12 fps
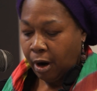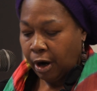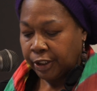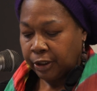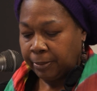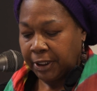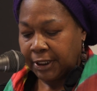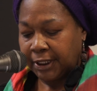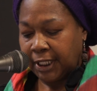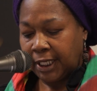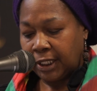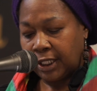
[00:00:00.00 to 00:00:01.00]
are to be
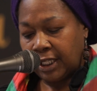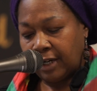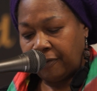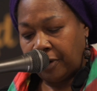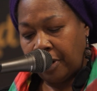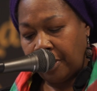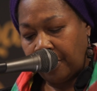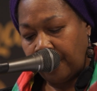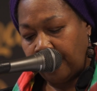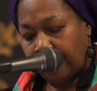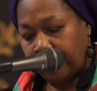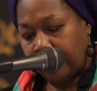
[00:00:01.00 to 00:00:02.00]
seen and never
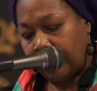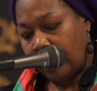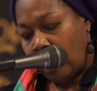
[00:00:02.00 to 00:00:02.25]
heard,